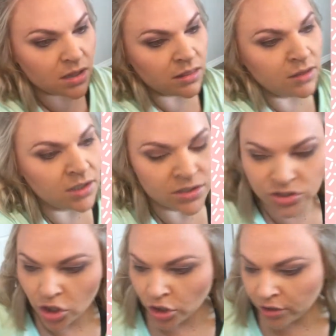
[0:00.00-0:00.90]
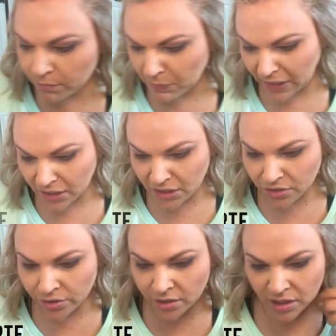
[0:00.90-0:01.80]
the Tarte
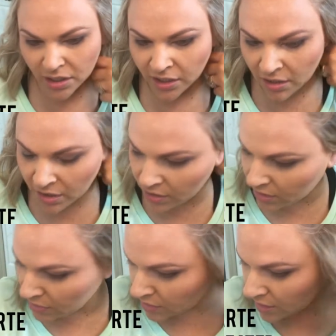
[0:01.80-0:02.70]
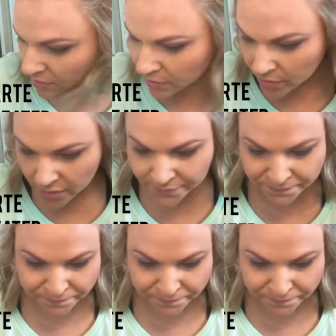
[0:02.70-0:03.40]
Maneater, and I got it in like a